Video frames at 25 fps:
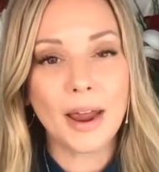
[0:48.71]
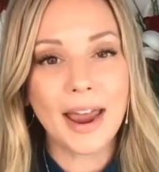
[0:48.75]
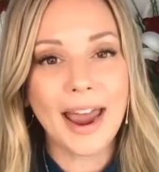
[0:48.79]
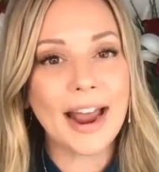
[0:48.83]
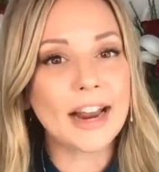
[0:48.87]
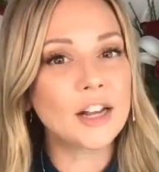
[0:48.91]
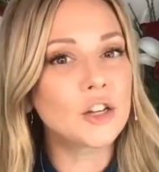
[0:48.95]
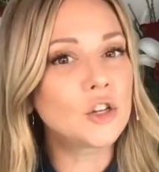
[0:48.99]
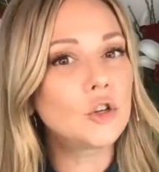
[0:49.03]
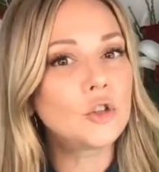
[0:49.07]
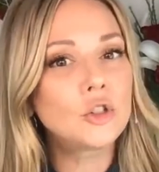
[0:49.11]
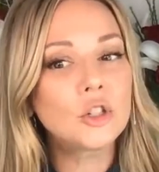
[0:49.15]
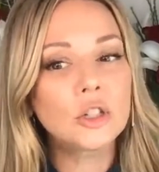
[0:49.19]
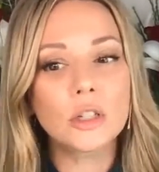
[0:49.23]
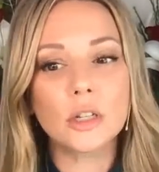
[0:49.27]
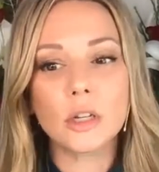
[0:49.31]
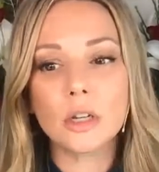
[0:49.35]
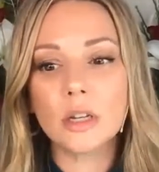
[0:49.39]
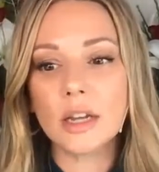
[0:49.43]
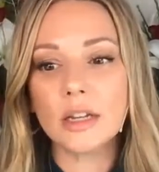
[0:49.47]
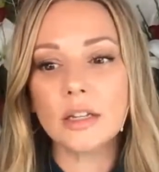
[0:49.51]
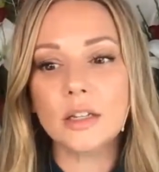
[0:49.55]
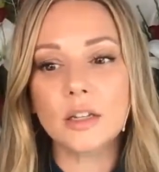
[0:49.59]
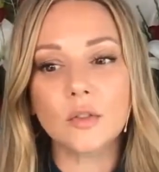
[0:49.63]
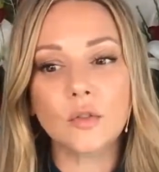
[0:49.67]
And you still
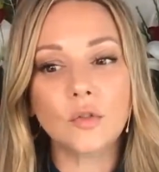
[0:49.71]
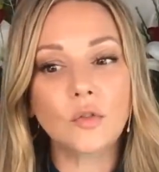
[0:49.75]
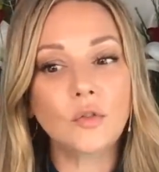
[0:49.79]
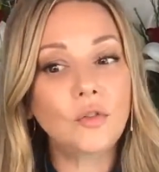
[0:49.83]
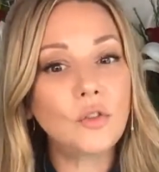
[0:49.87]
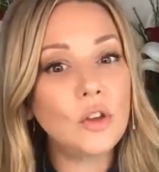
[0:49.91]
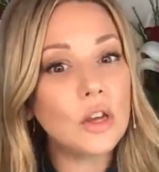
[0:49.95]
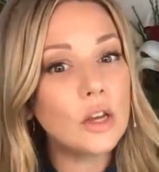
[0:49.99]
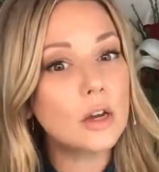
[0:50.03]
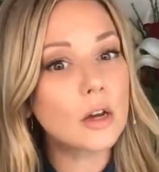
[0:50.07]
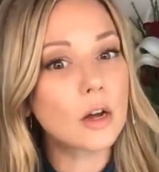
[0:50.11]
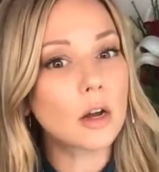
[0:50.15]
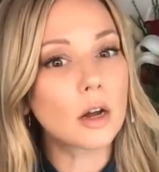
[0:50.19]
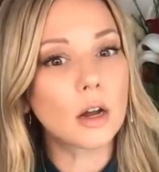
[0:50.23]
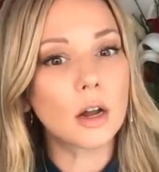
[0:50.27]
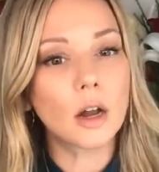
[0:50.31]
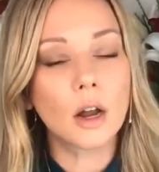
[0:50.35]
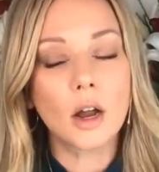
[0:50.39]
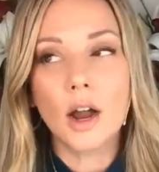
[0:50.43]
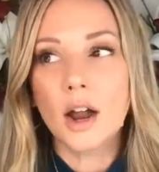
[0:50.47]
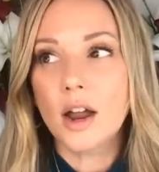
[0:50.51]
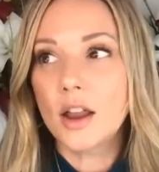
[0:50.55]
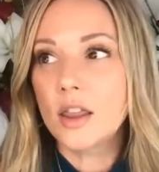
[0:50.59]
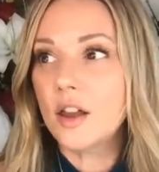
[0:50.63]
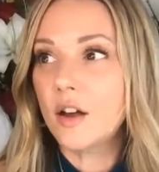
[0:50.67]
get to feel
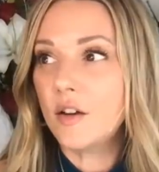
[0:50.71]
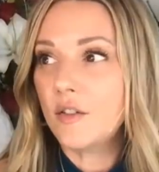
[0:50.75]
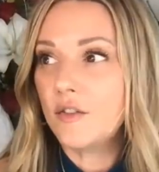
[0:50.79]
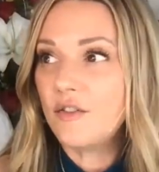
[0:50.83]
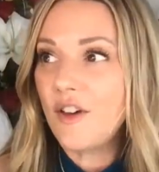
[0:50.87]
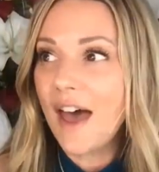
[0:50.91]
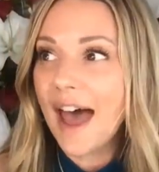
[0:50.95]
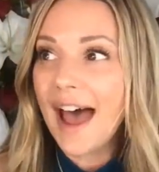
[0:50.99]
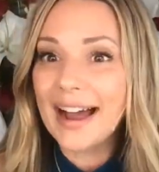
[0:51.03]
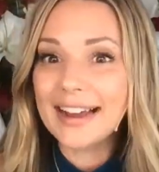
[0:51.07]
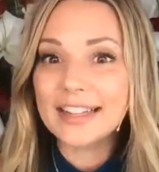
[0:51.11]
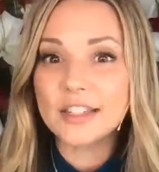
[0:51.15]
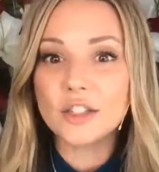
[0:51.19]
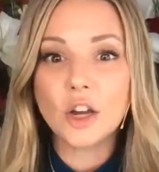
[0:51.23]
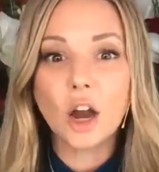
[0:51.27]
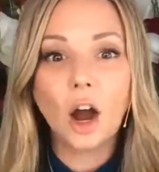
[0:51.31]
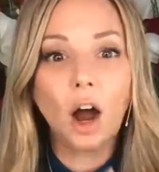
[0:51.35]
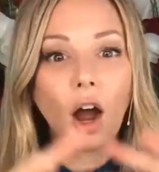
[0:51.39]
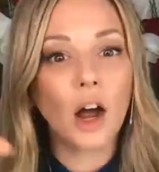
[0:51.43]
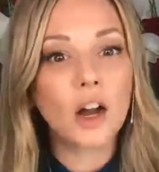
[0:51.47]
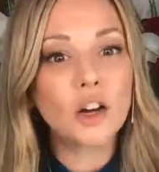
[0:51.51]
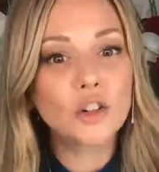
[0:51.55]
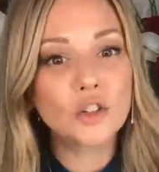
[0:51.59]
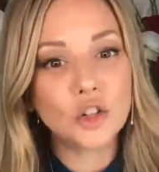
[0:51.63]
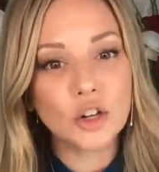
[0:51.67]
the vast
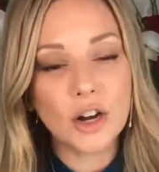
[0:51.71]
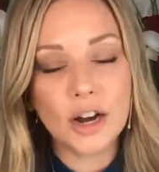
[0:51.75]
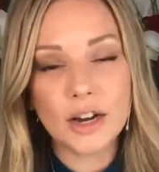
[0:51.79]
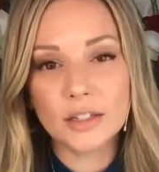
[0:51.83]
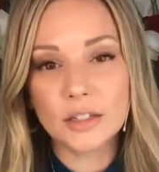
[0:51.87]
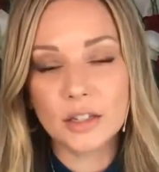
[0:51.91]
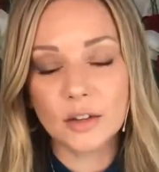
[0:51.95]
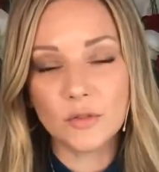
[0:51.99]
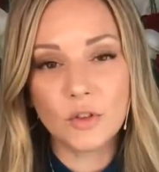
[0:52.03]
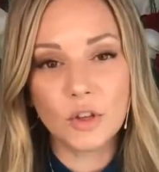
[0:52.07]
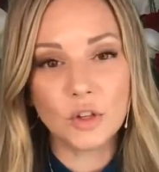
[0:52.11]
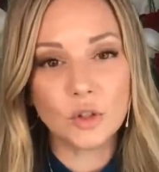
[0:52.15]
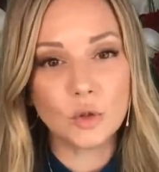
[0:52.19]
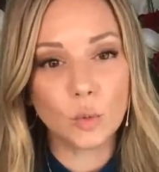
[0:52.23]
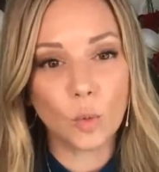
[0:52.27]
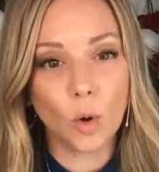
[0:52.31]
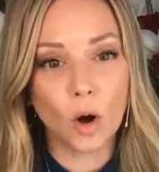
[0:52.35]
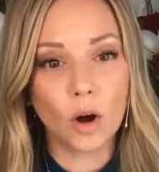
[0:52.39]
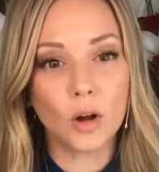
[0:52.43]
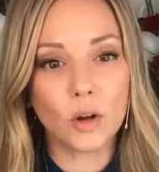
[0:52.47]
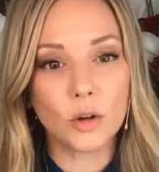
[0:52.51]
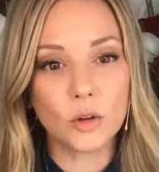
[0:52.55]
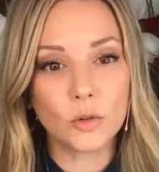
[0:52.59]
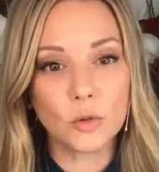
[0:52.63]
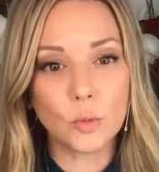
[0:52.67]
contrast of this
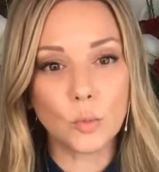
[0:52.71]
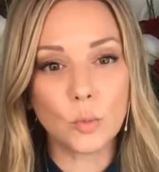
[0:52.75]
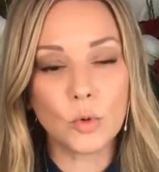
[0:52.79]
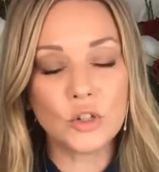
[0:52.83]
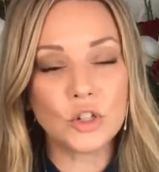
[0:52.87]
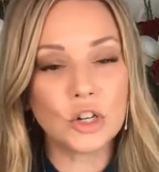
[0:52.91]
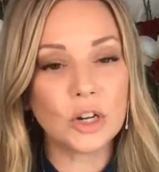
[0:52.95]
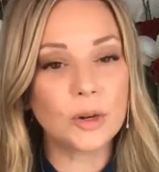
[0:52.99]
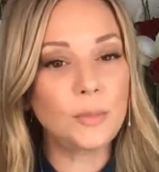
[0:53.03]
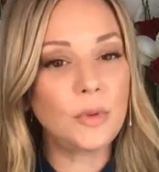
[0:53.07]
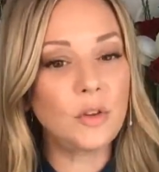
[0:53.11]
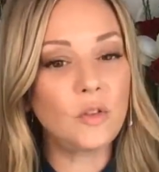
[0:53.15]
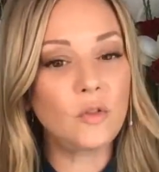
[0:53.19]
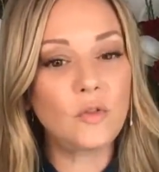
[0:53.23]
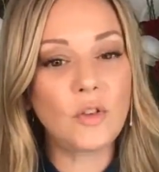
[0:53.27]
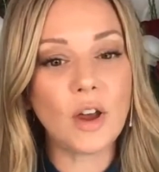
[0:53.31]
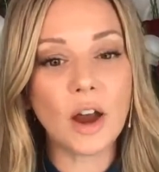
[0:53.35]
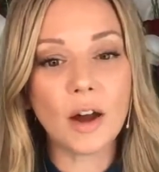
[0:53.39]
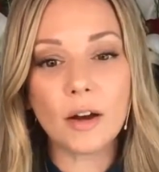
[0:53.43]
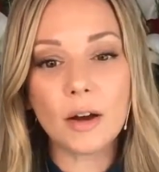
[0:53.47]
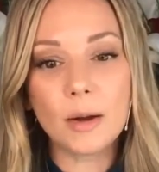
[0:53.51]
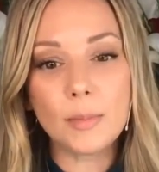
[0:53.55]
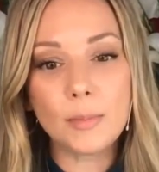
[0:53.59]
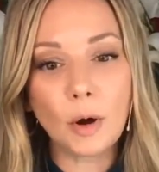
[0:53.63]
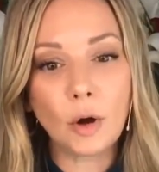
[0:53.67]
world, which can be
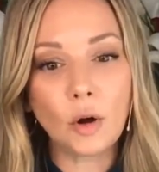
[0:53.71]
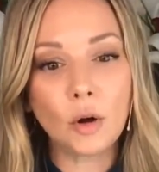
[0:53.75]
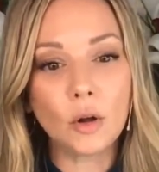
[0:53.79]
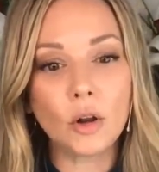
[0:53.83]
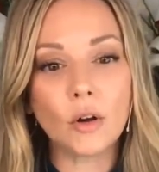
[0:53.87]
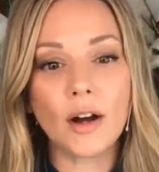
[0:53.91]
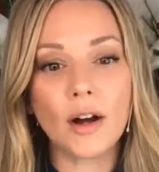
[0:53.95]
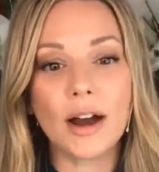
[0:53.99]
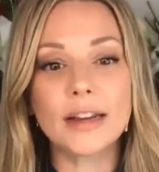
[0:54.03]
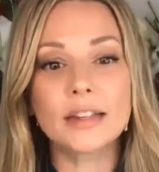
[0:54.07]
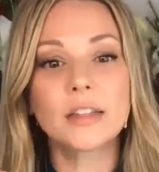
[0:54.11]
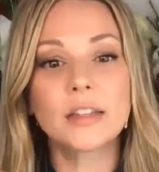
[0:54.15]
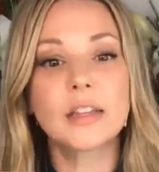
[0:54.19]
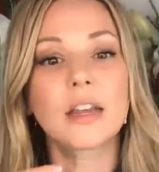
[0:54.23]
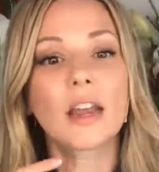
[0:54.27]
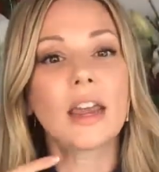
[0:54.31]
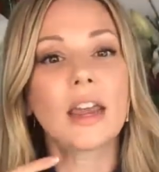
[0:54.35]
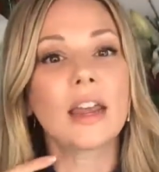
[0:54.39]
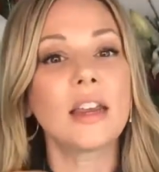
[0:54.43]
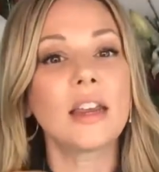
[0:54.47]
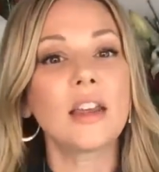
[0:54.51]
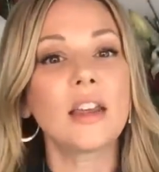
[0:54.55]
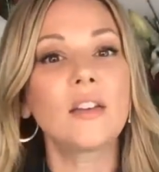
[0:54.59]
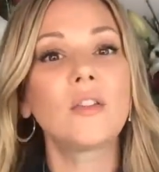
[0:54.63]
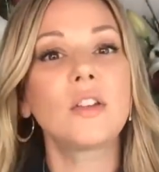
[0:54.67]
very polarizing and
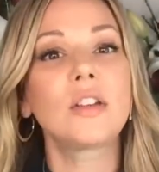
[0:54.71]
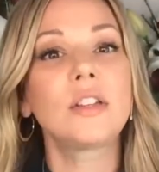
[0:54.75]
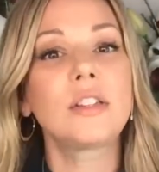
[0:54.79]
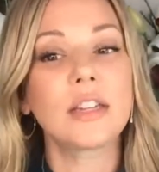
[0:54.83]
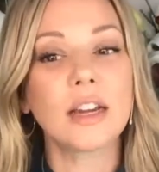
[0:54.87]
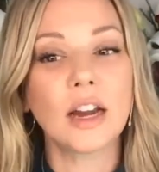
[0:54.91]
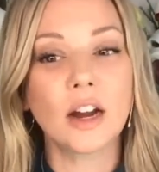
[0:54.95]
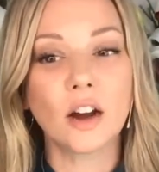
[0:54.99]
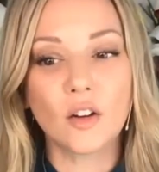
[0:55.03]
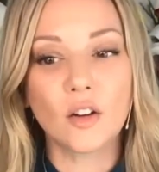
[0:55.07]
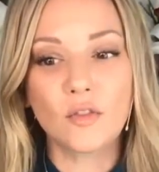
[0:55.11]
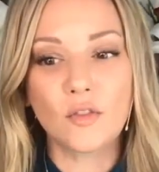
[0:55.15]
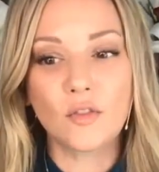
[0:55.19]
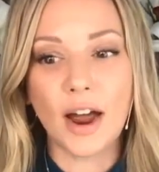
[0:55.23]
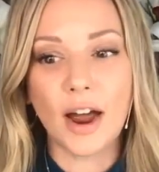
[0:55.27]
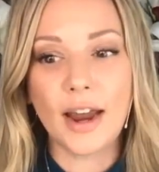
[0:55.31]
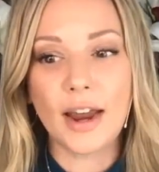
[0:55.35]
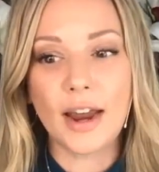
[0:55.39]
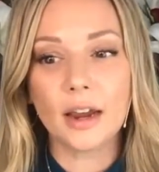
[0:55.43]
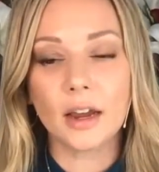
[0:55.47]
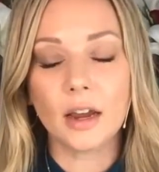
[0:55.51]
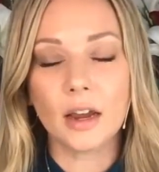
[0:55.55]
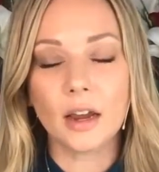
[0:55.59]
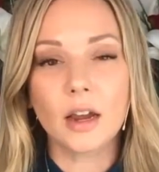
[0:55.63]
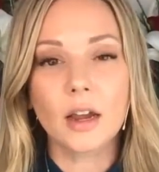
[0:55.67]
even terrifying.